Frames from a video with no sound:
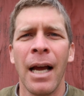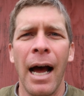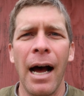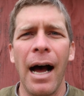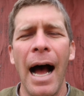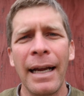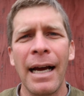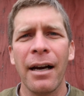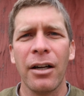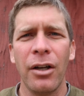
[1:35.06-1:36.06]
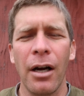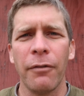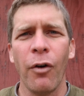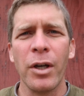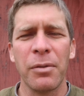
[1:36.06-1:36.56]
uh, I got a, a,
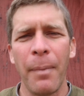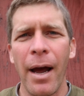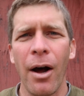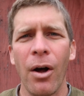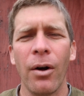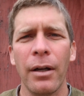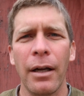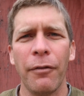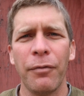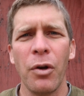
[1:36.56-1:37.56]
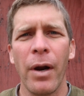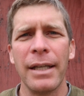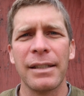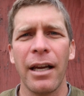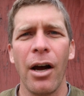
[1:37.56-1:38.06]
voicemail a few
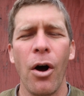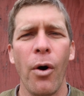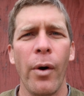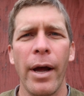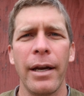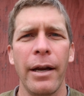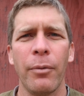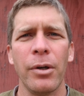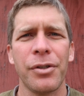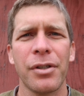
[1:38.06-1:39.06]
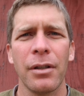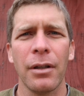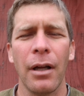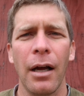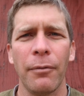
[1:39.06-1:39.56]
days ago and it was
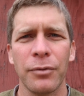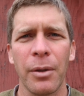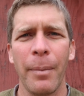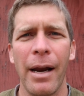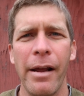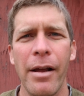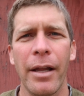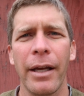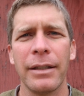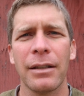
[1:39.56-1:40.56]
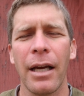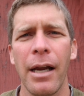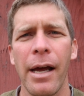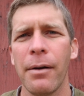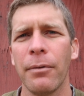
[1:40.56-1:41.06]
um, somebody and they said
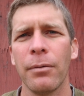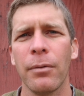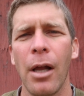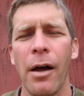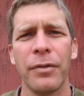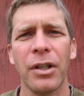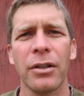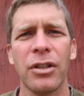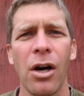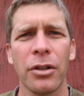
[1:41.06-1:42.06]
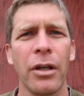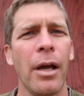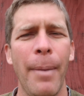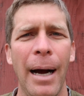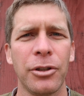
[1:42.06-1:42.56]
hey love to talk to
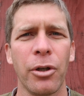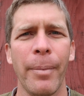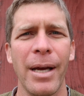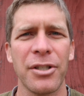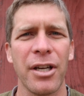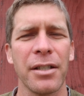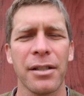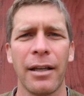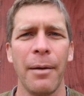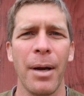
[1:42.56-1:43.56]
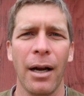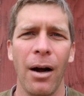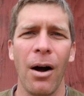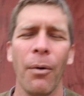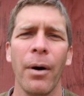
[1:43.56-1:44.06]
you about your business give me a
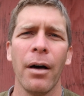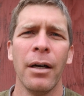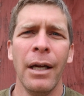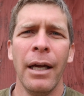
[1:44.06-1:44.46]
call well